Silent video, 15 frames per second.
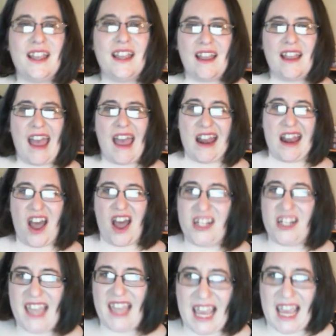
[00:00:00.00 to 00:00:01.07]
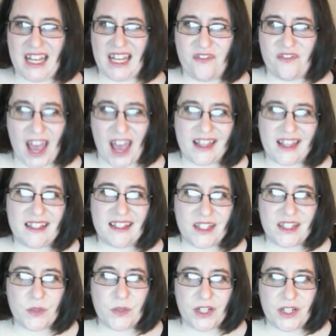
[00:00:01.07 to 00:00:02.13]
an uncanny valley
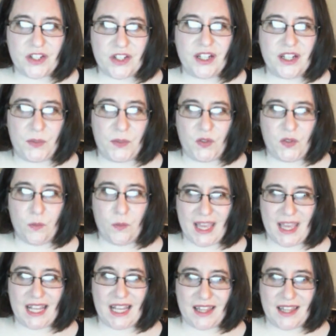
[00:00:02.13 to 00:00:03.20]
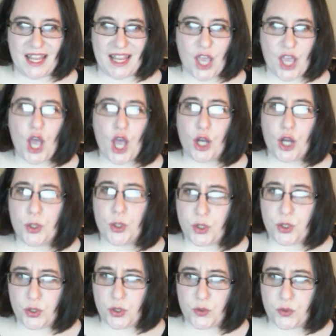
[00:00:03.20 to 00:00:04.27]
situation if you make it like
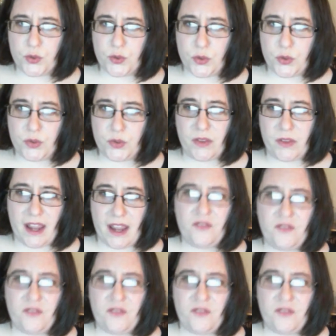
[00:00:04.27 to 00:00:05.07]
too true to life.